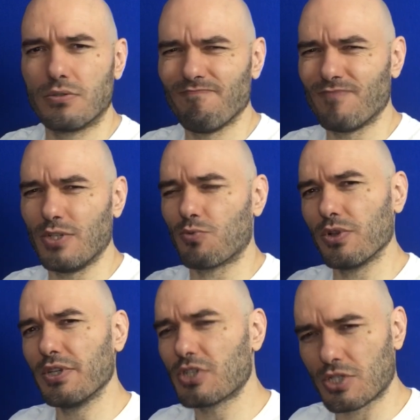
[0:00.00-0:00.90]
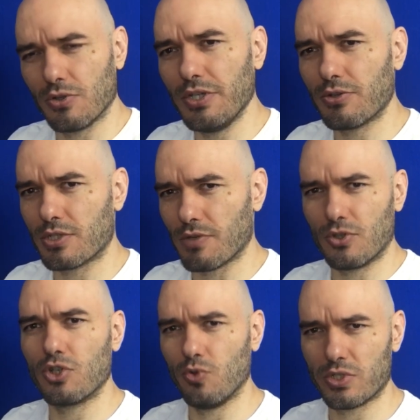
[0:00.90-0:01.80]
the religious leaders of the
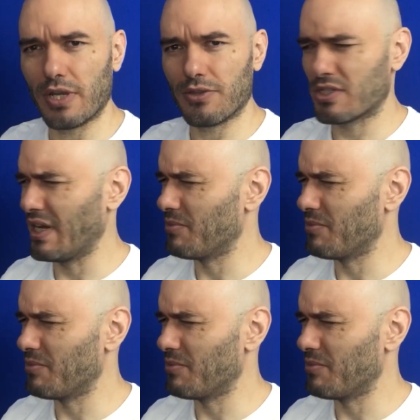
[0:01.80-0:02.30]
Jews at this time,